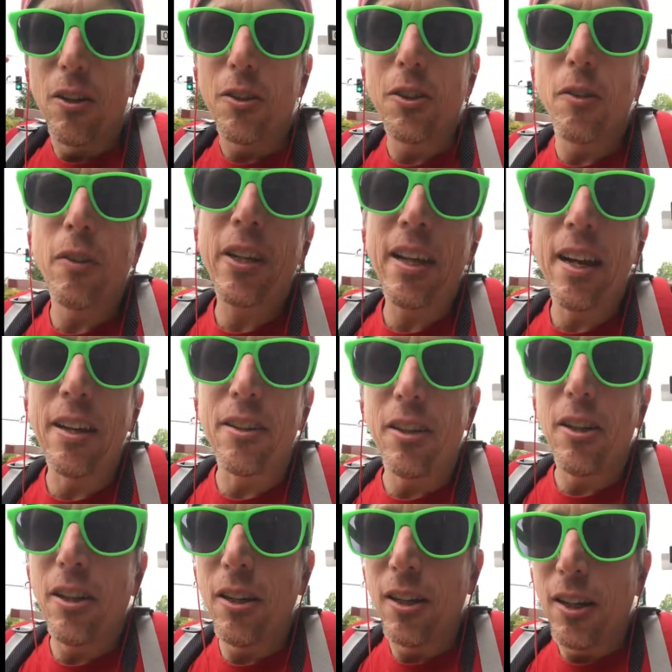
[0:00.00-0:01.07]
Don't forget,
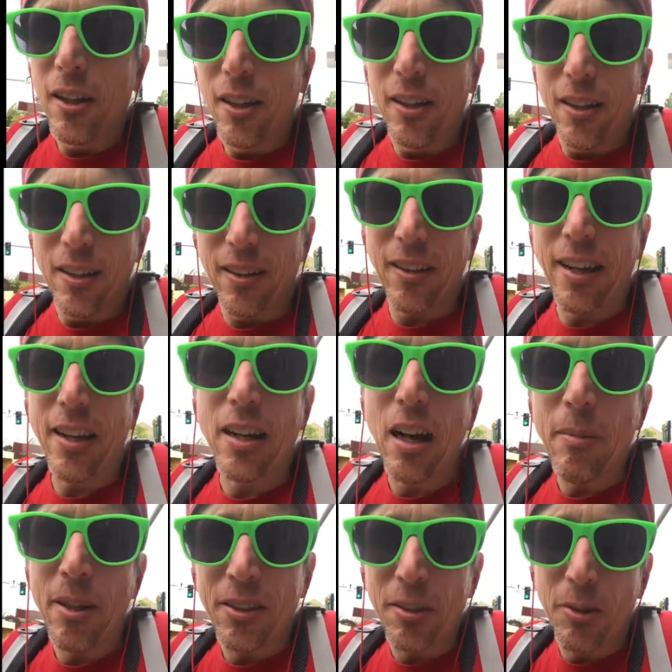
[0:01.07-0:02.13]
like,
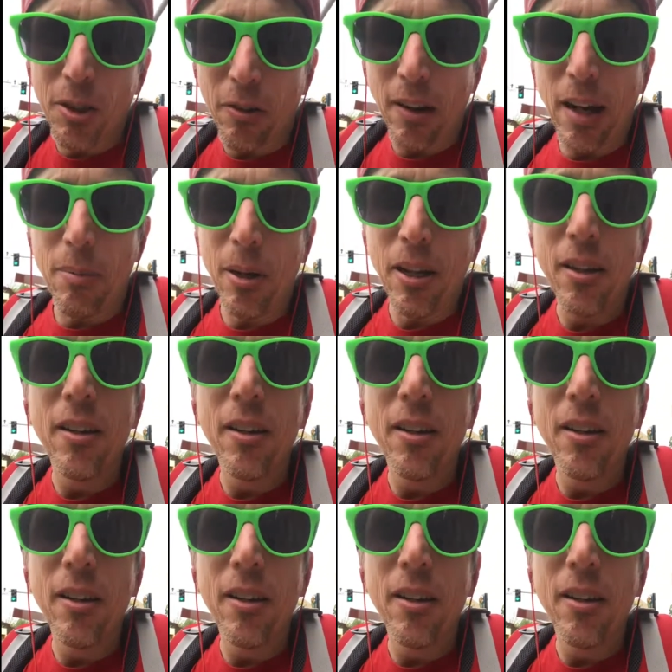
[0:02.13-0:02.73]
comment, and subscribe.